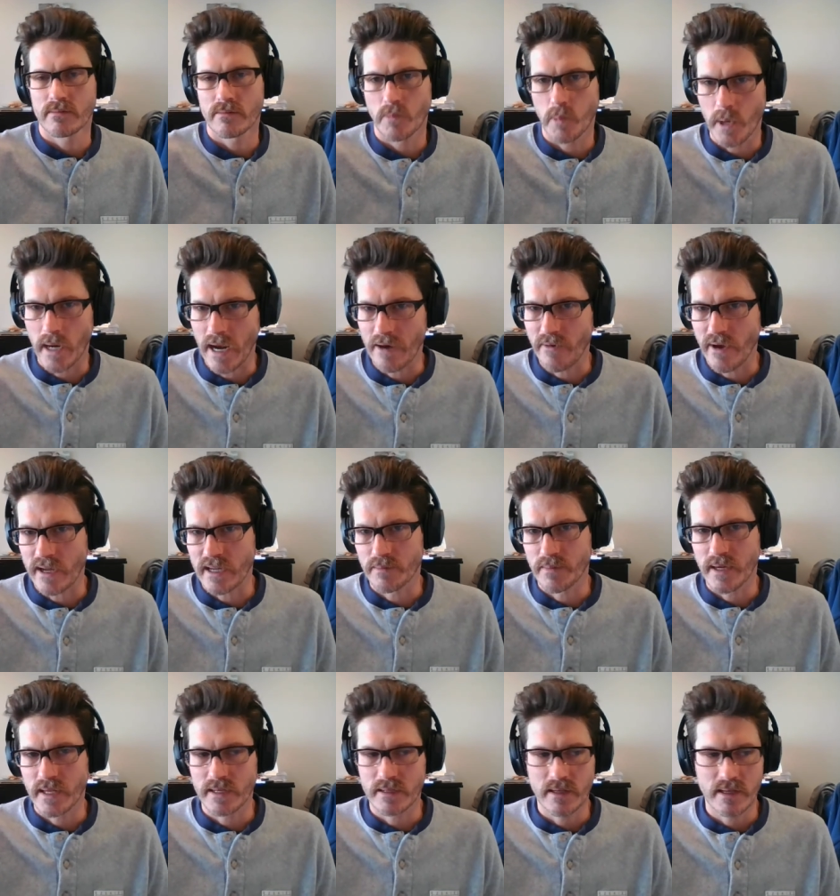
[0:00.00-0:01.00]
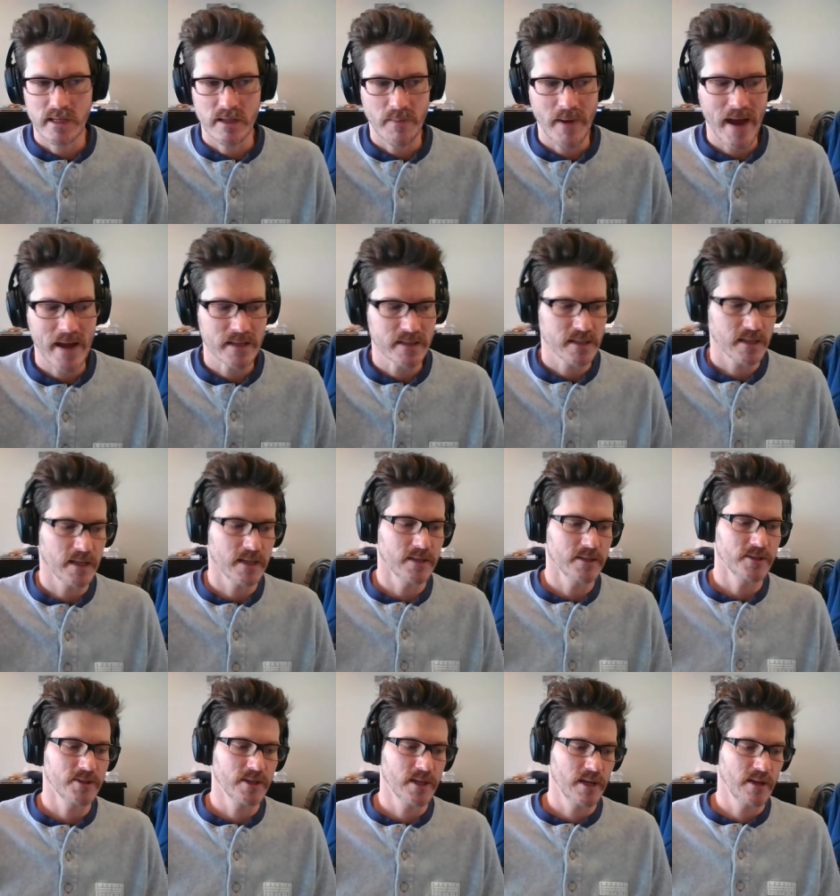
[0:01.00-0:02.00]
What I recommend in the past
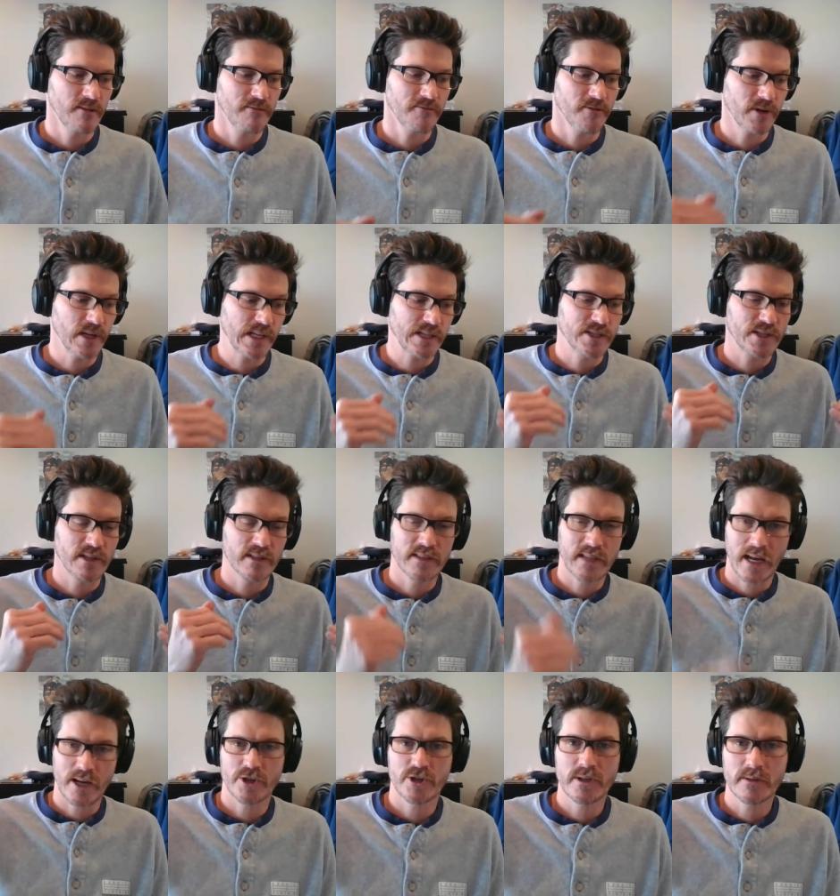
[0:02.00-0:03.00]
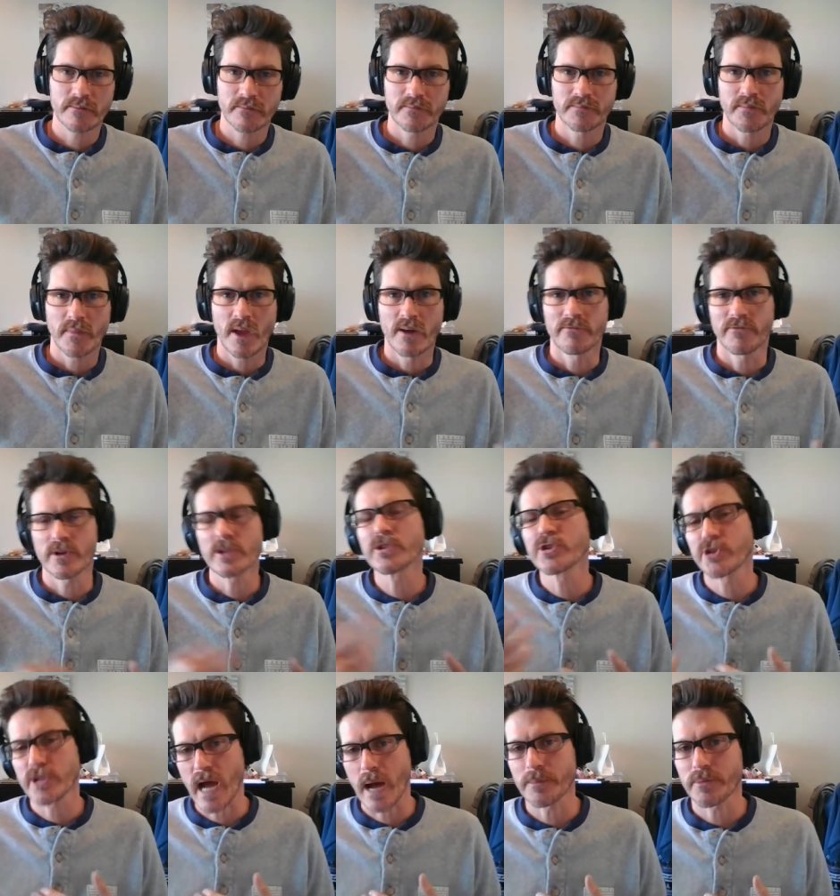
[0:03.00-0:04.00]
is for each section, for
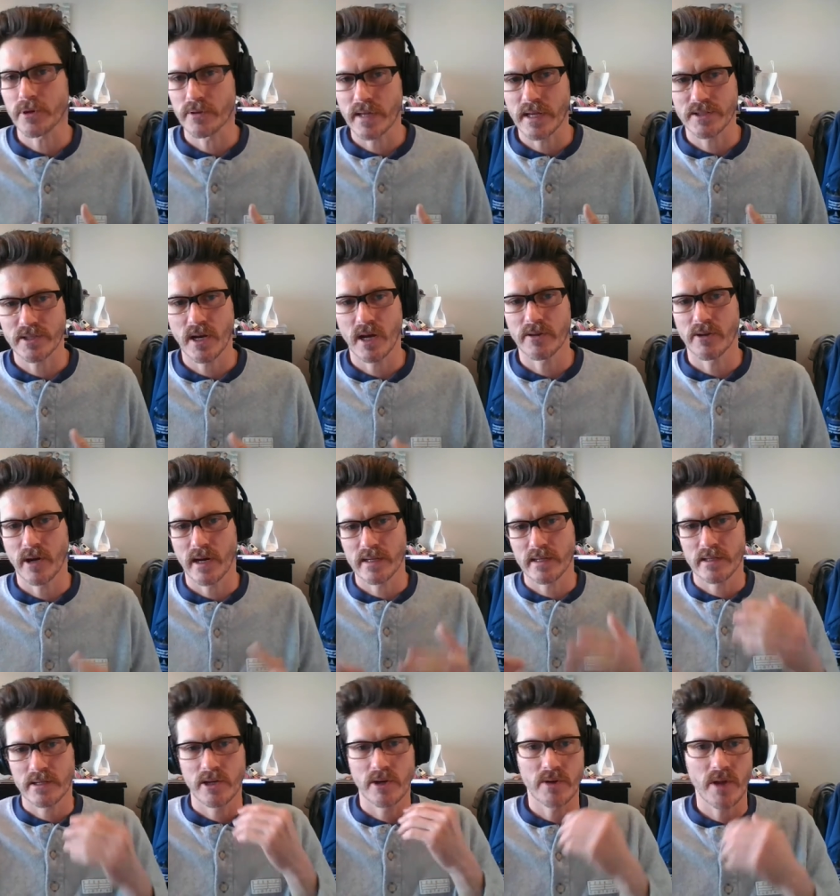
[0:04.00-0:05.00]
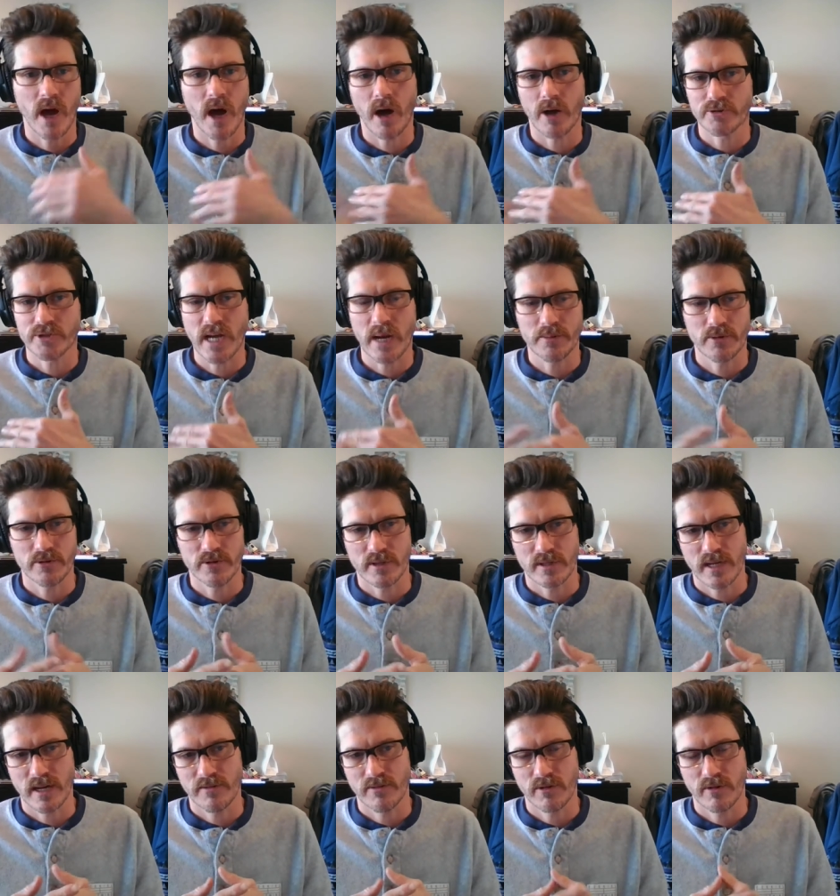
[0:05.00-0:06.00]
each chapter that's on there, I, you know, not all chapters are
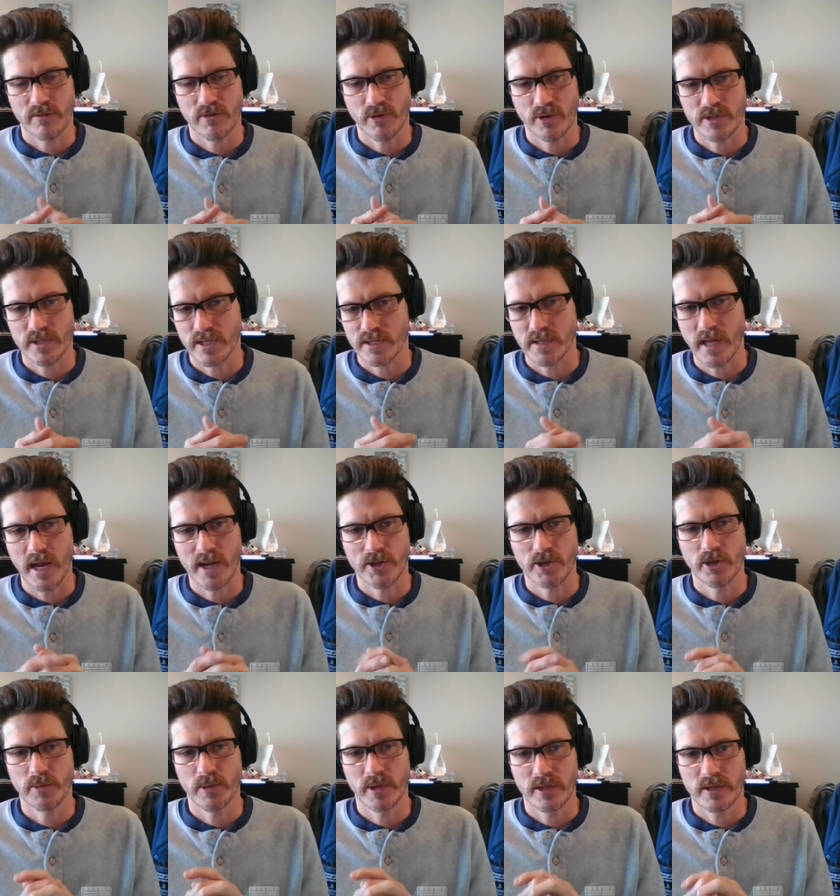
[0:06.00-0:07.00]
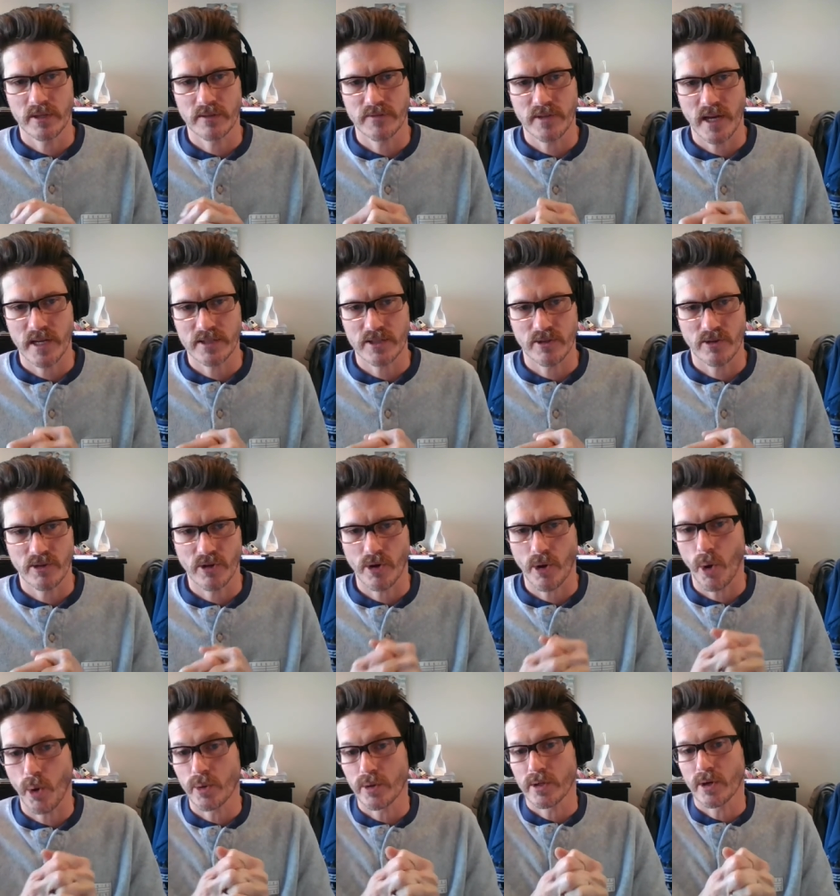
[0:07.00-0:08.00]
covered, of course. It's not a cumulative test, so
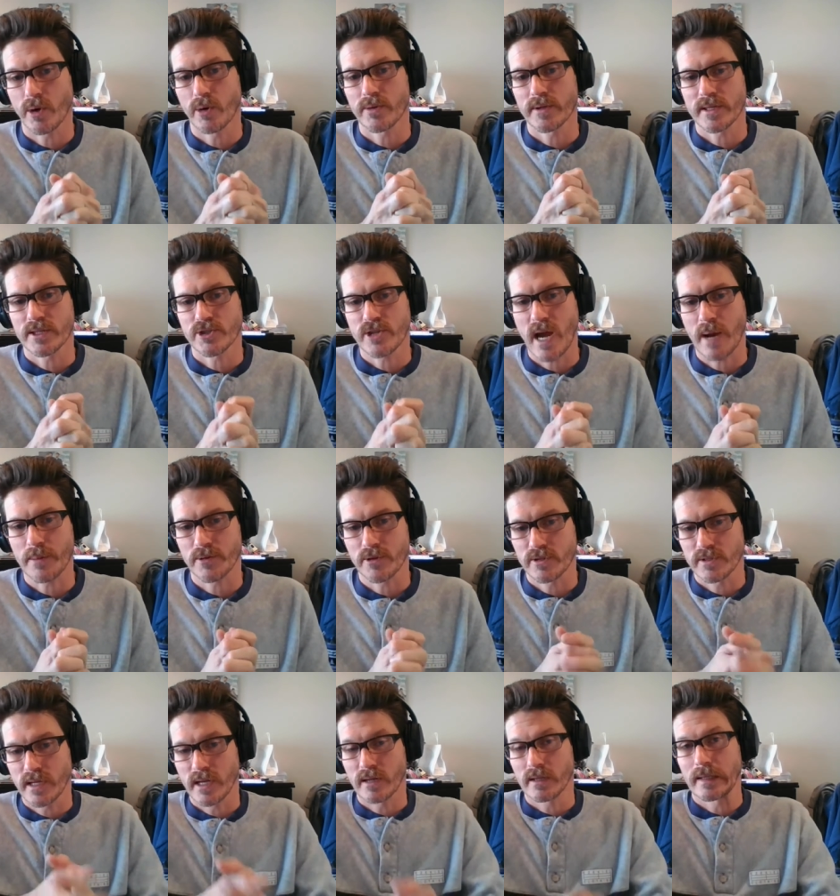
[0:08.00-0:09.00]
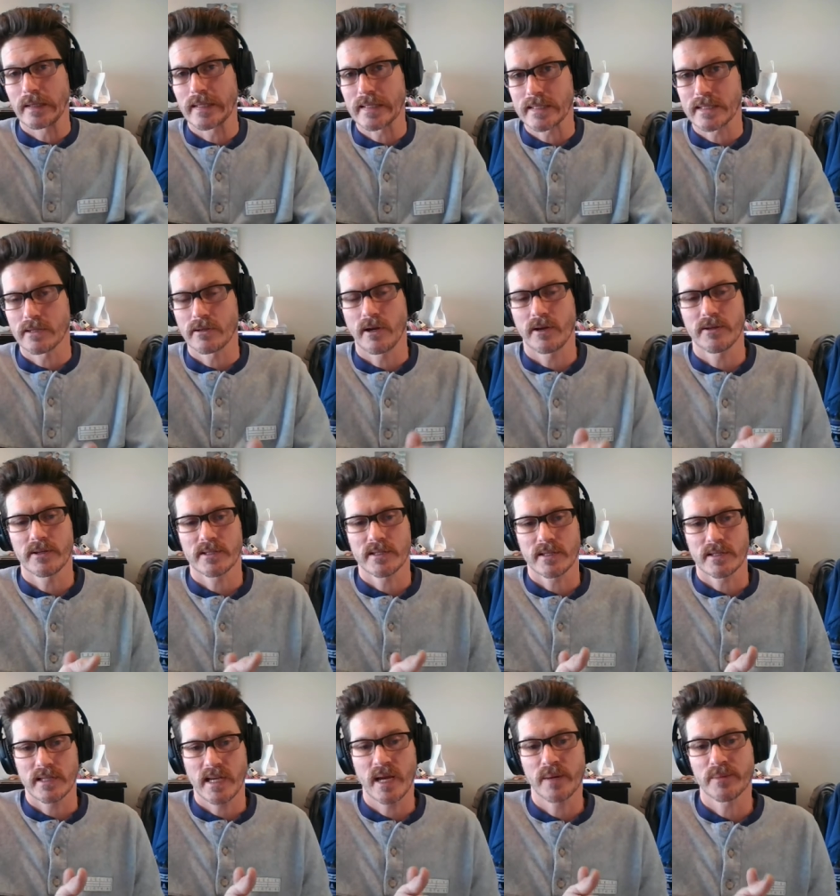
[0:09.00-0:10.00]
you're only only the chapters that are listed on this
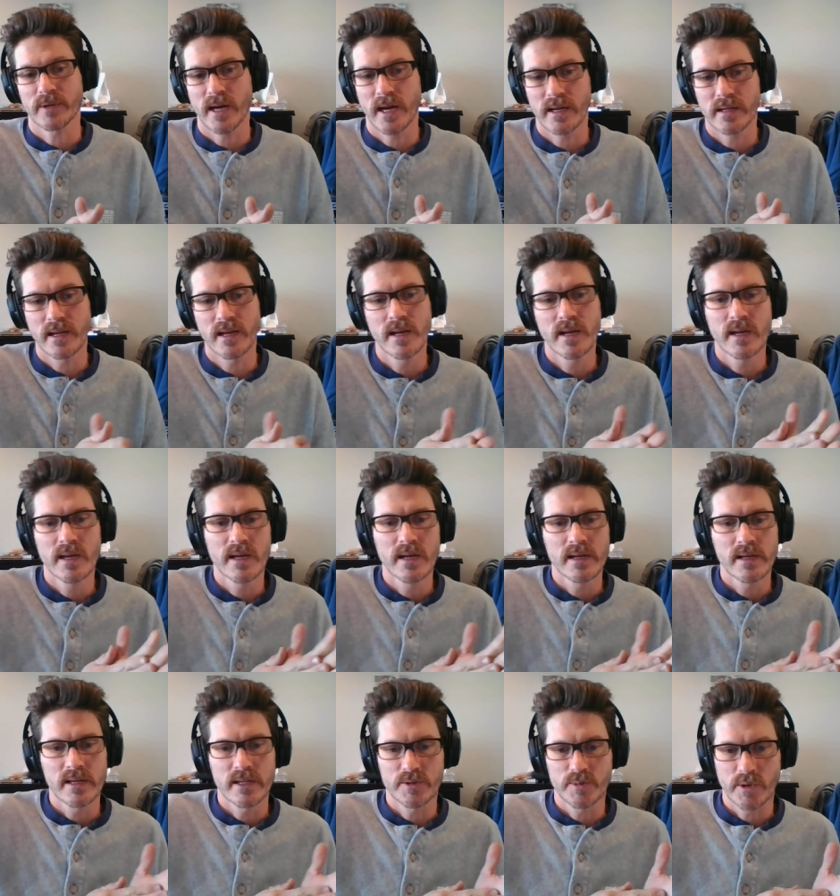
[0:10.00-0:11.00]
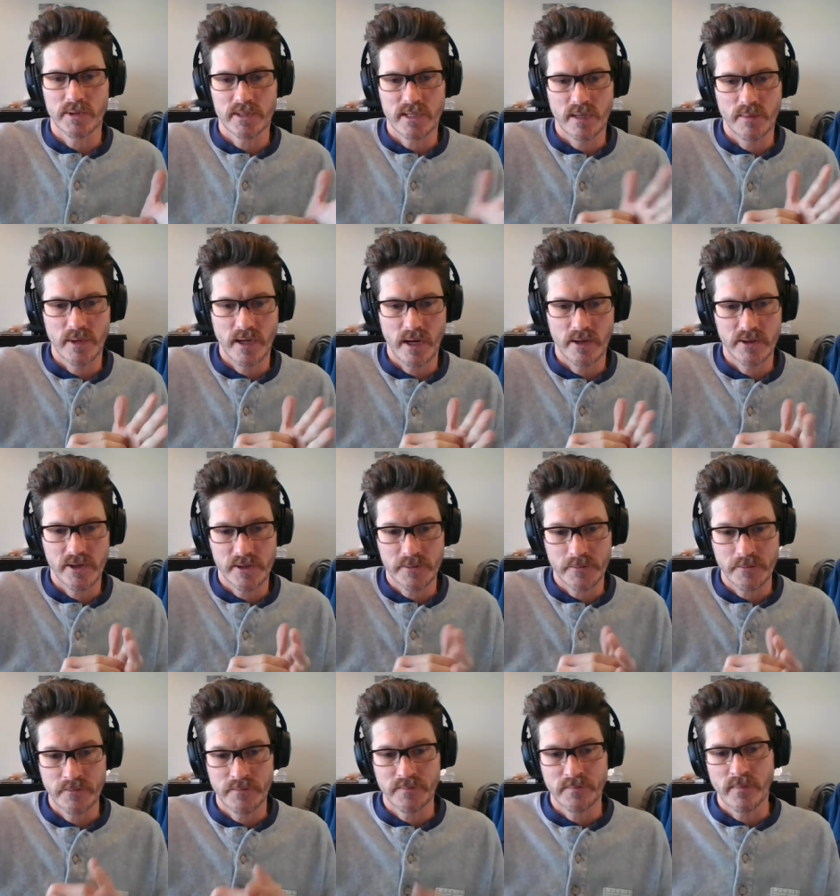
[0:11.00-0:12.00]
exam guide is what's going to be on there.